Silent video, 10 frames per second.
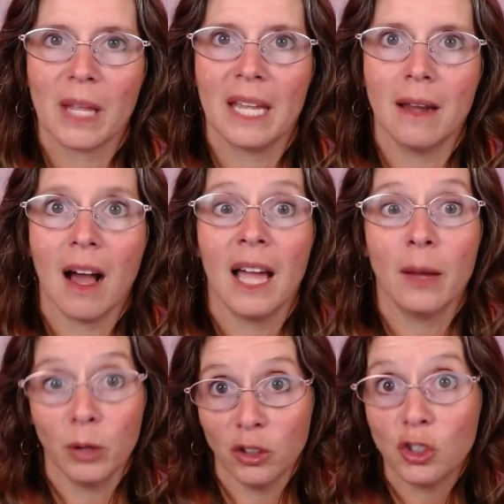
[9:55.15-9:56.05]
And I
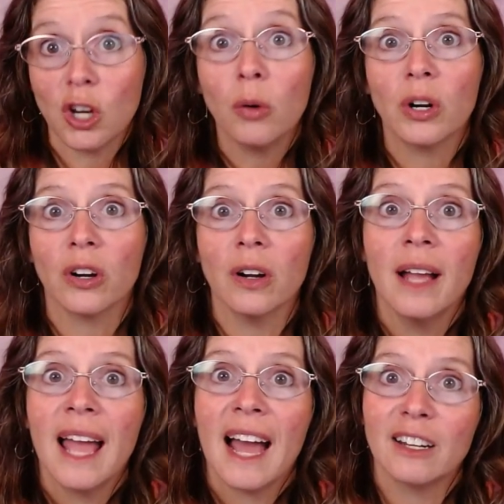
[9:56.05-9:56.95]
would show her
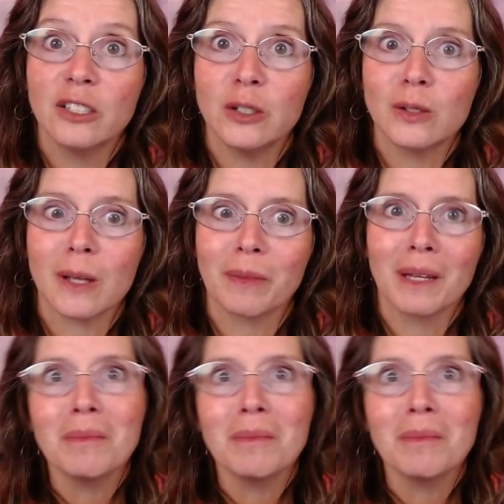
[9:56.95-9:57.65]
how to do something,